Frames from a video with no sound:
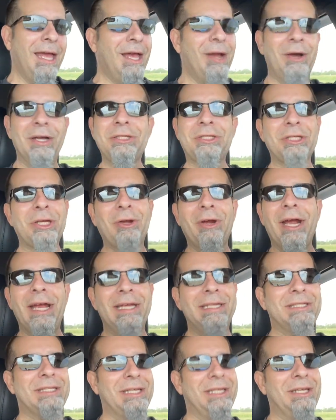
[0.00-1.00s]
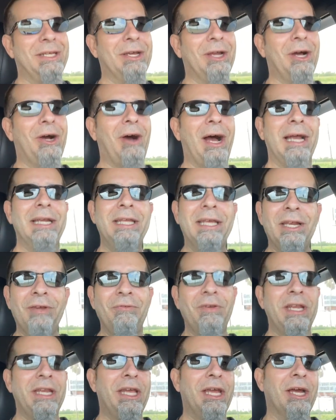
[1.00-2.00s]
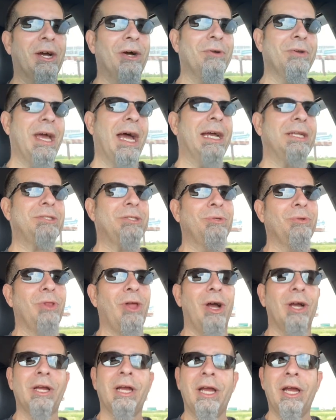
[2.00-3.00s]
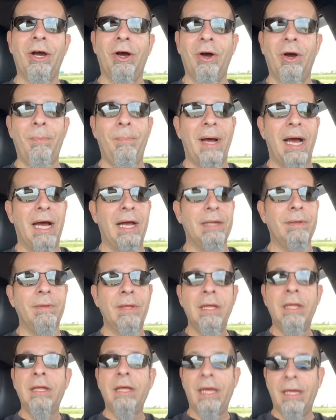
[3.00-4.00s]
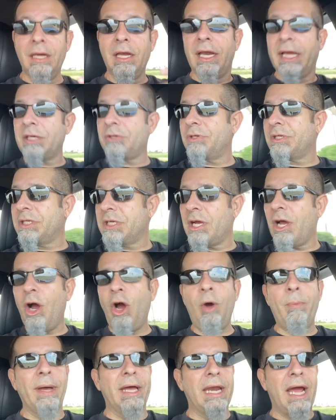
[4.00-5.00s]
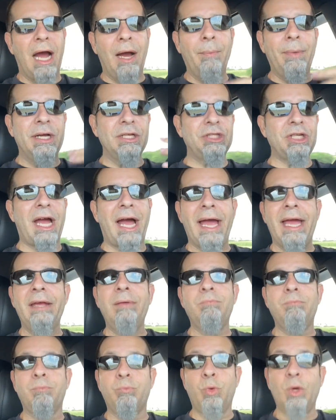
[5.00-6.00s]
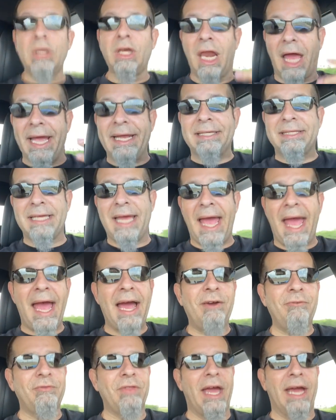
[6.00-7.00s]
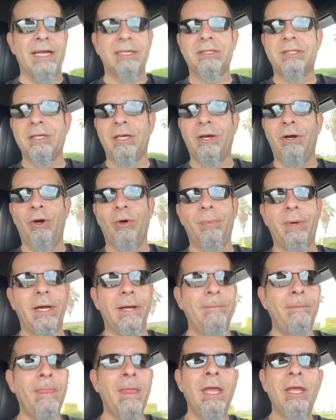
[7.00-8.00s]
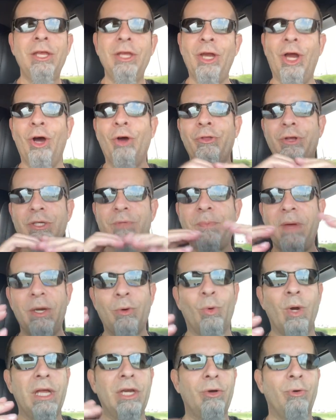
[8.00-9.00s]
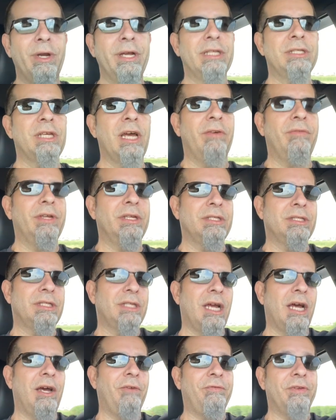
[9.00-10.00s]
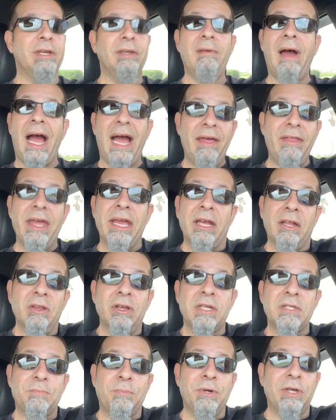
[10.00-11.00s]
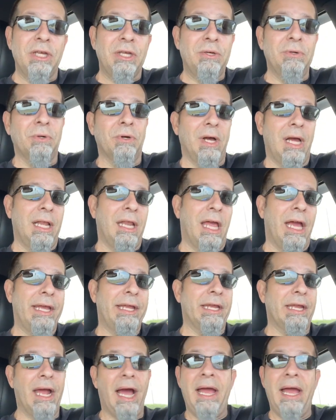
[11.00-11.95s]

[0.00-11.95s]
It's crazy. You know, I did a video not too long ago about an electric Tacoma and how much I would like to have that Tacoma. You know, there's been renderings of it and stuff, and I think it looks pretty cool. I like it.